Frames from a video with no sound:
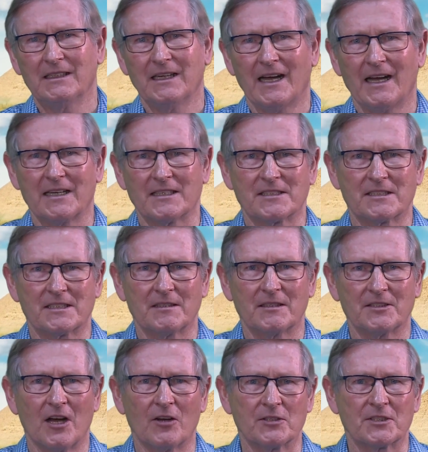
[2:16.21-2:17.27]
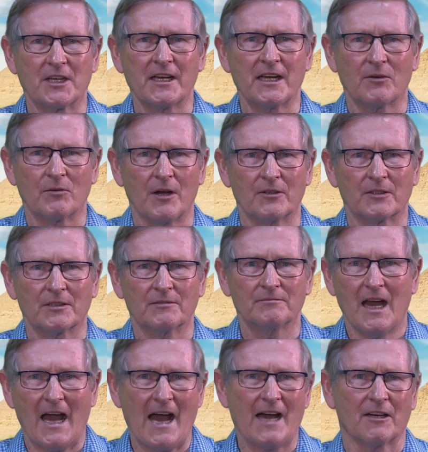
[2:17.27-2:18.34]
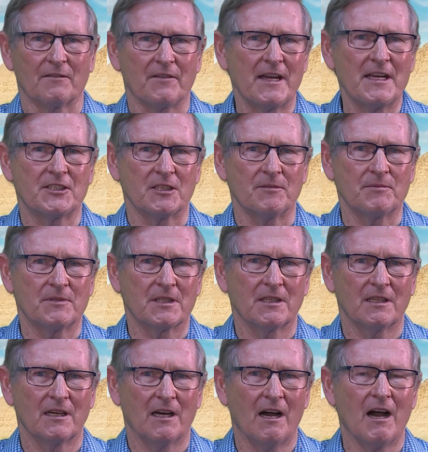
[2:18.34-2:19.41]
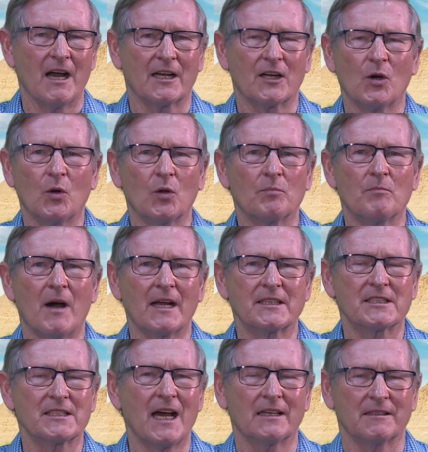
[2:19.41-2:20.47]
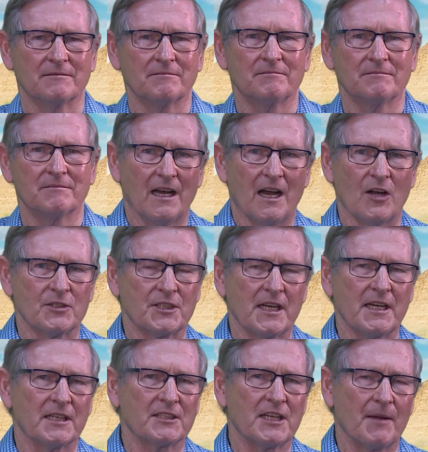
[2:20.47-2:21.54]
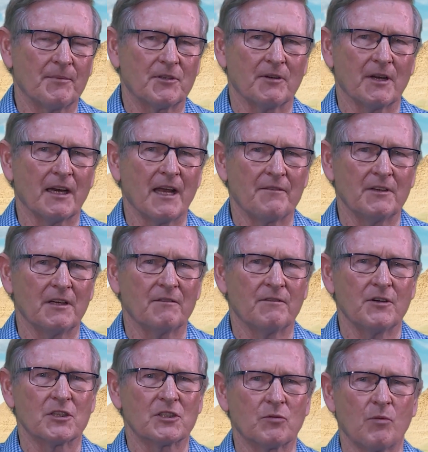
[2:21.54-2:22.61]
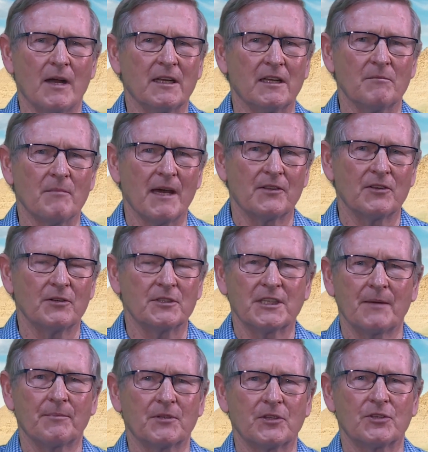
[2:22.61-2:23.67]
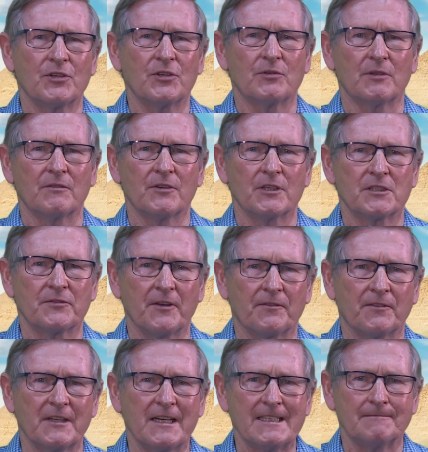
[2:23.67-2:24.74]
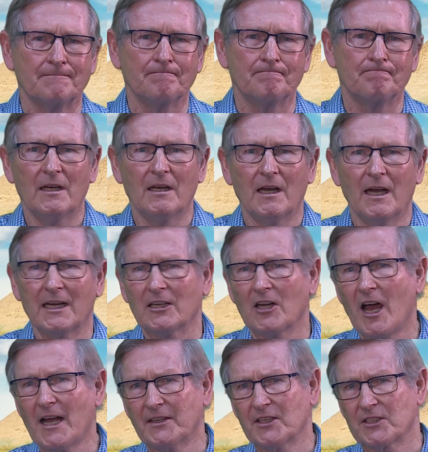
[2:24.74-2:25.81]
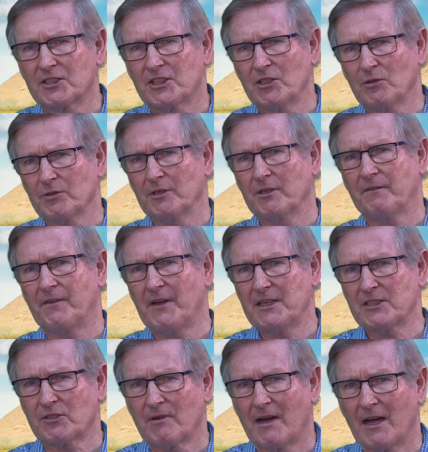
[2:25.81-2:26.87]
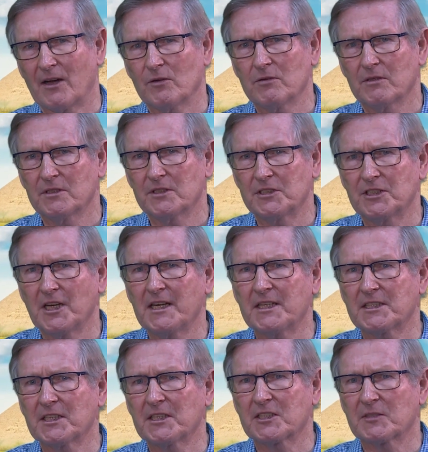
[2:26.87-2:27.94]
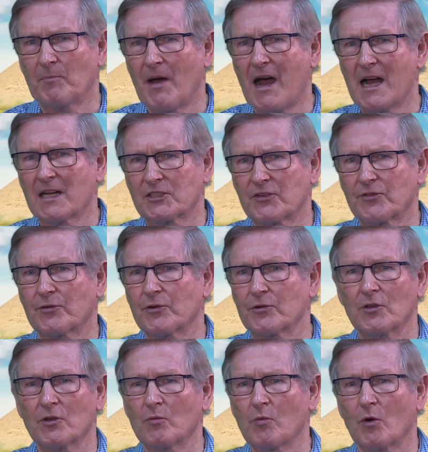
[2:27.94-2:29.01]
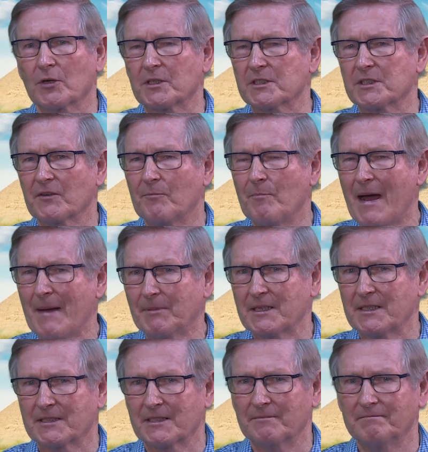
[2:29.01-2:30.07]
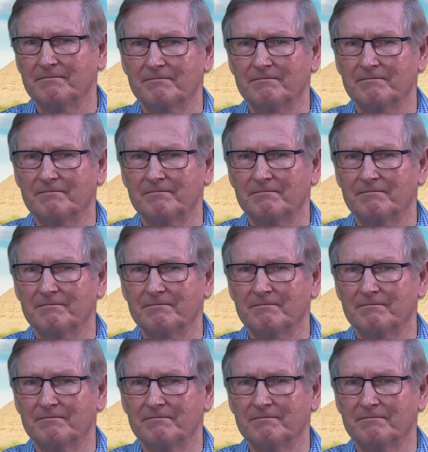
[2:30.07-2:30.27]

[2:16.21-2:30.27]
As Hosea wrote, out of Egypt I called my son. Hosea chapter 11 and verse 1 and Matthew chapter 2 and verse 15. And like the children of Israel, Jesus passed through the waters of baptism.